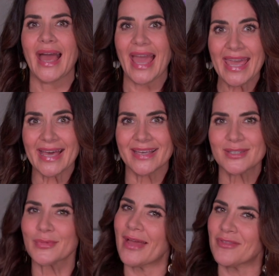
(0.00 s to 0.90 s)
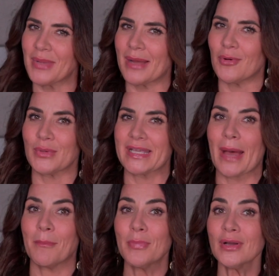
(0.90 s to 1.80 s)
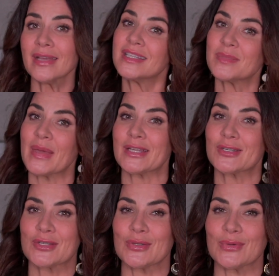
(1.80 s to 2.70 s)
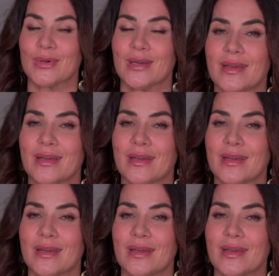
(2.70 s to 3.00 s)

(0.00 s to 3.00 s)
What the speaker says: and we have the Bible recap book in Spanish too.